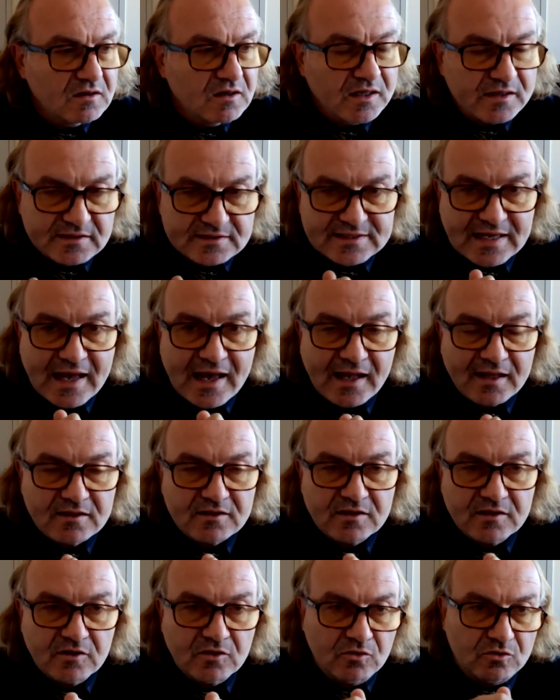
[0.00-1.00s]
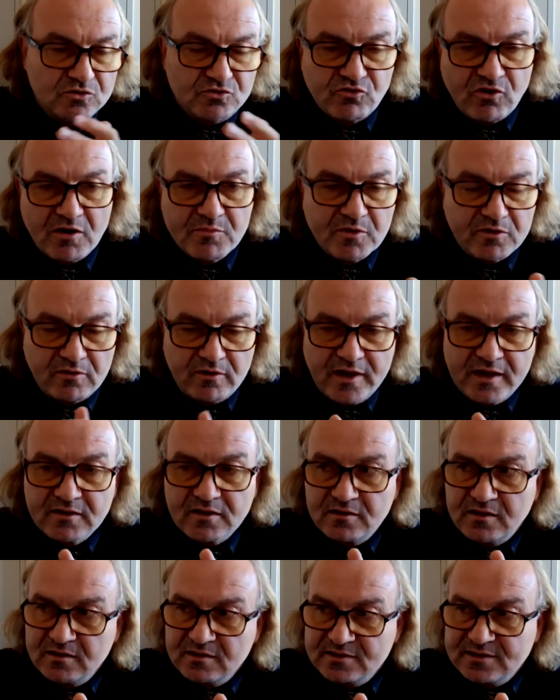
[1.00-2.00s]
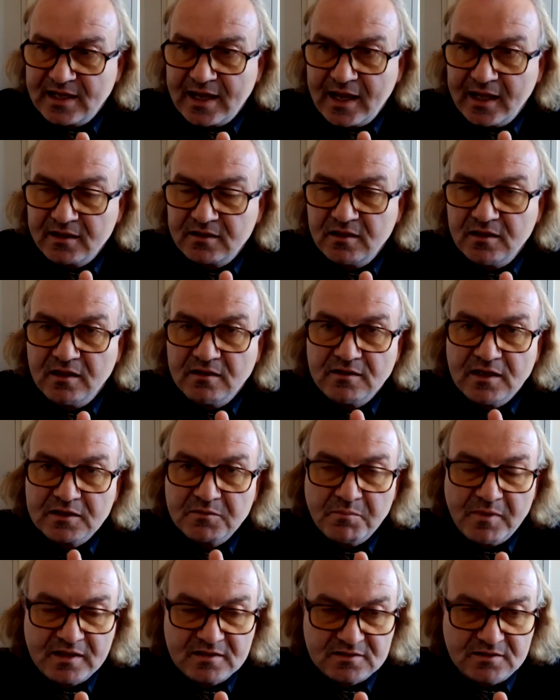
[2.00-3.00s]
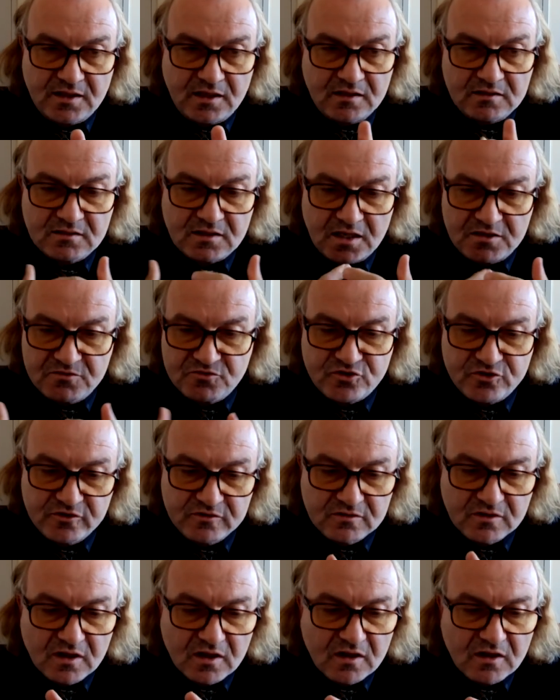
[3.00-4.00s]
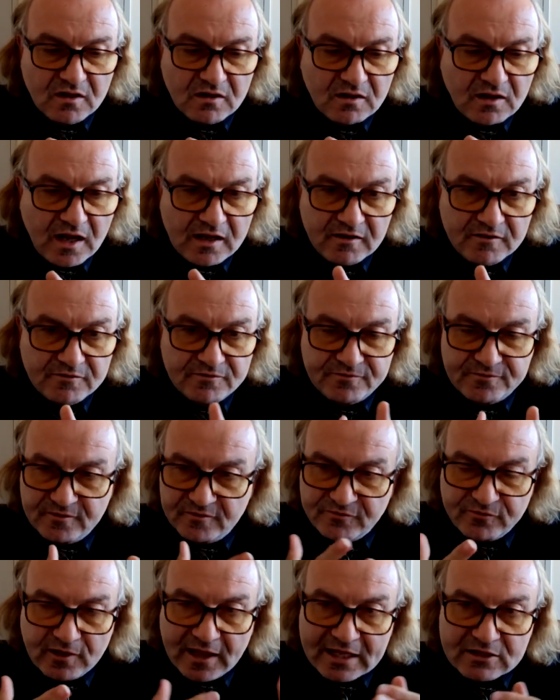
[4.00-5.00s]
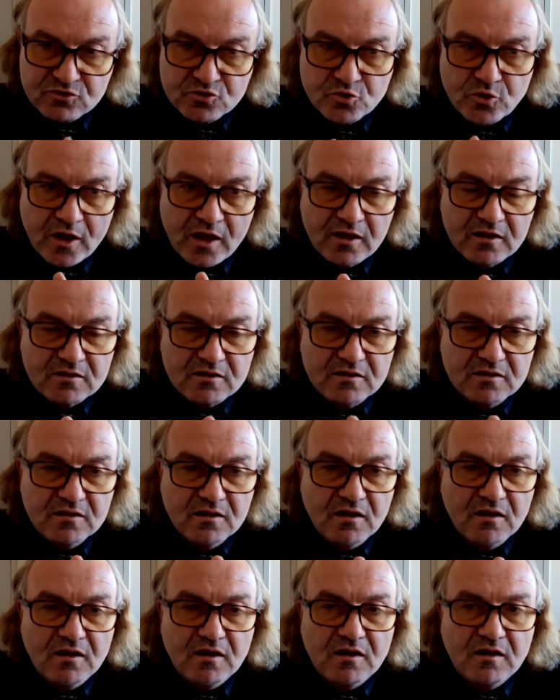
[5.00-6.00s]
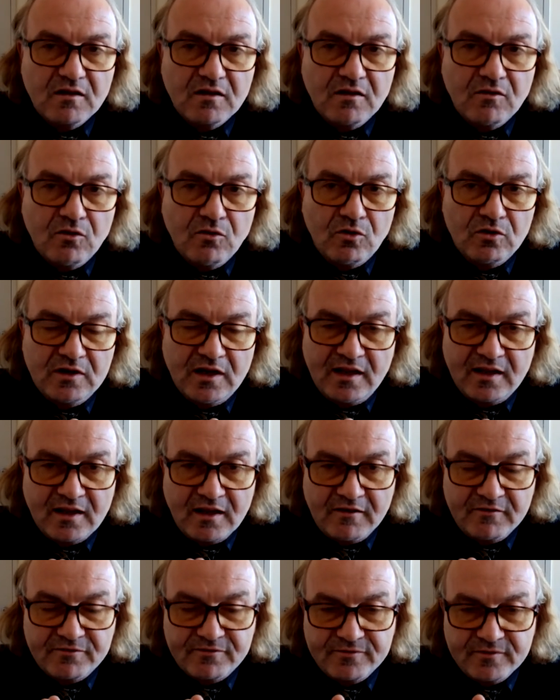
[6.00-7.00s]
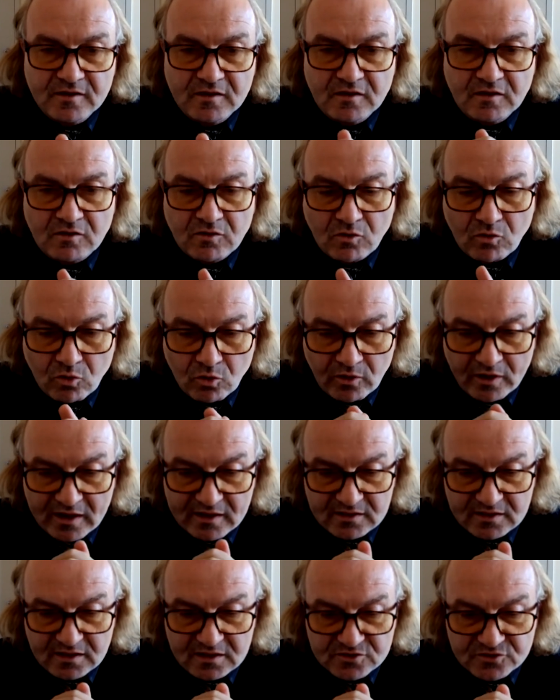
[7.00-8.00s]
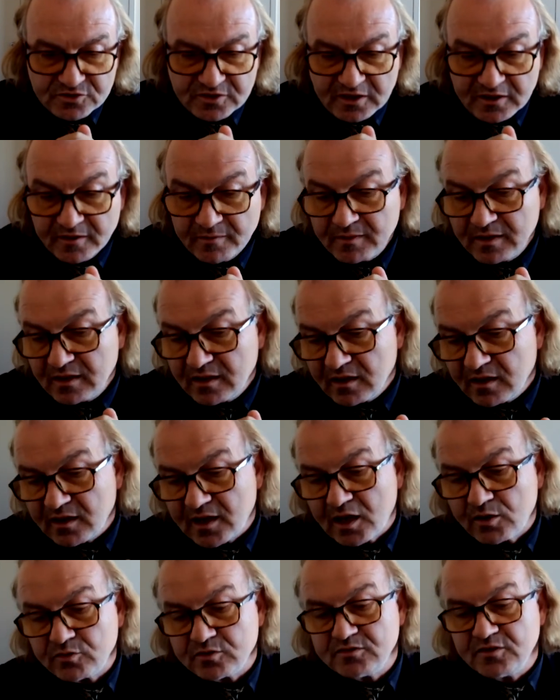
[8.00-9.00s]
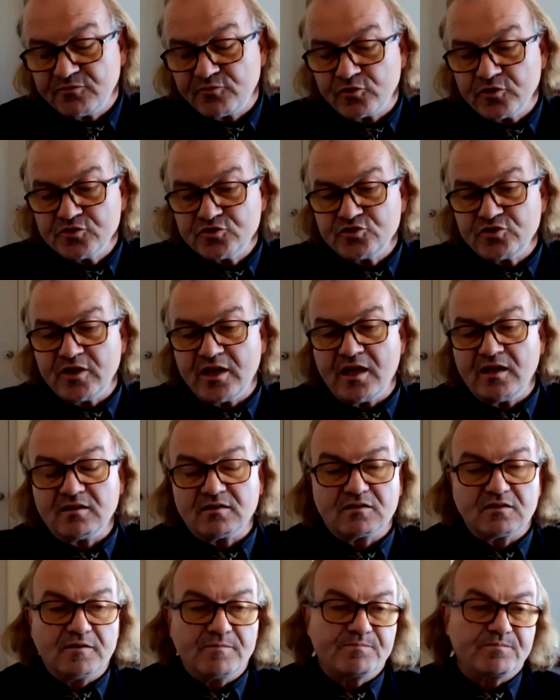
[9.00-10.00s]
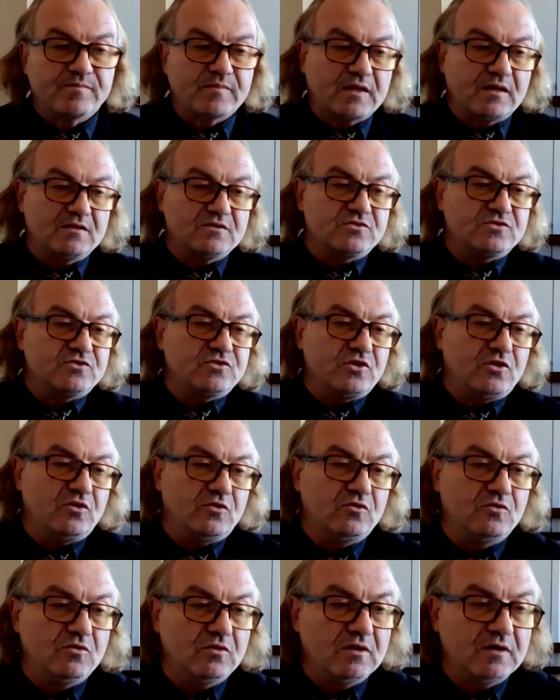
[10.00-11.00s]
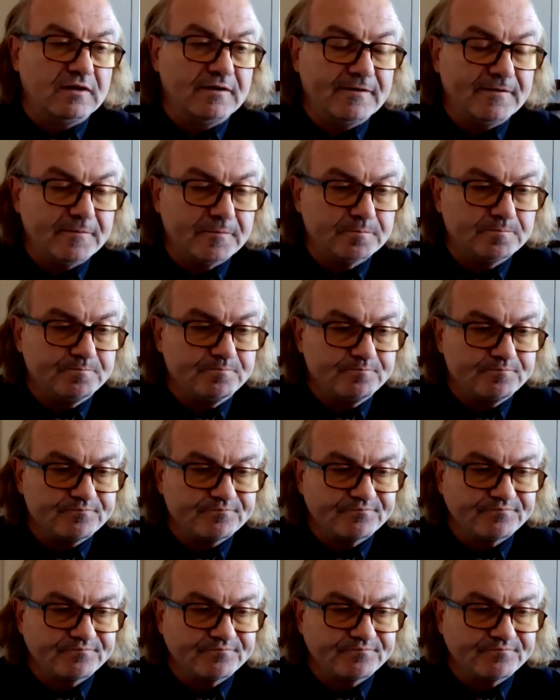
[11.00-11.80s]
anxiety or trauma-related anxiety, and that makes their attention kind of fluctuate, or they have uh, core ADHD. How we differentiate? So um,